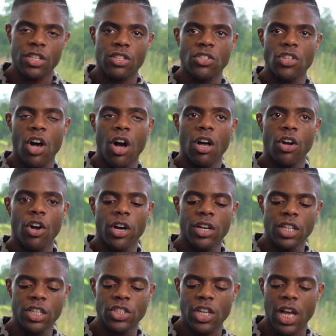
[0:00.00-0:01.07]
salt
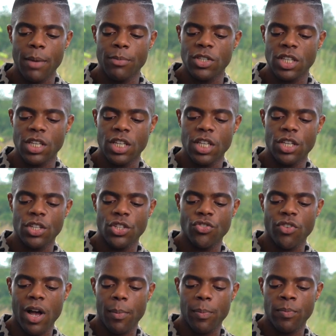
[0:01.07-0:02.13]
garnish, I'm just going to
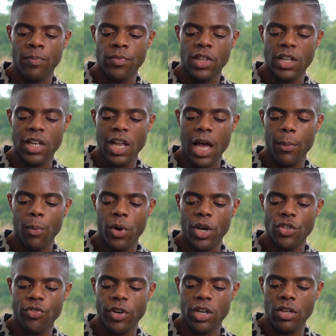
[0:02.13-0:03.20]
drop the lime
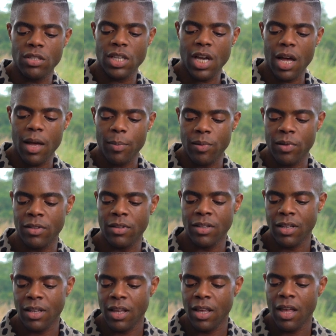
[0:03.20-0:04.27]
wedge right on top.
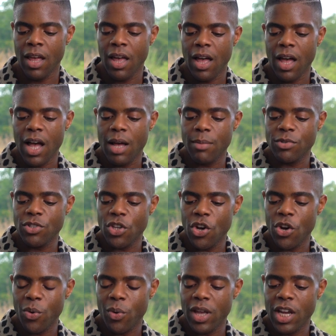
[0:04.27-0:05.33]

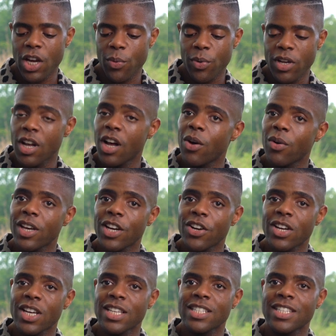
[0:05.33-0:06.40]
So here we go.
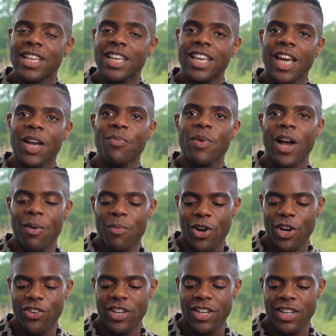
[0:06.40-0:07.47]
Here is the Kickback
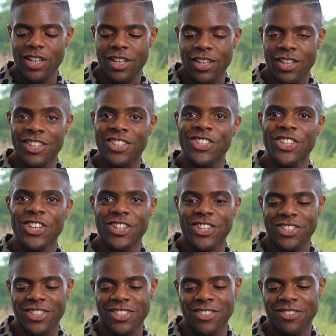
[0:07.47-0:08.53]
Margarita.
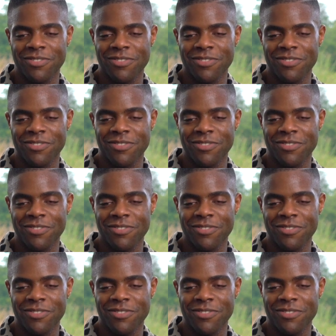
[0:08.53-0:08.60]
Cheers.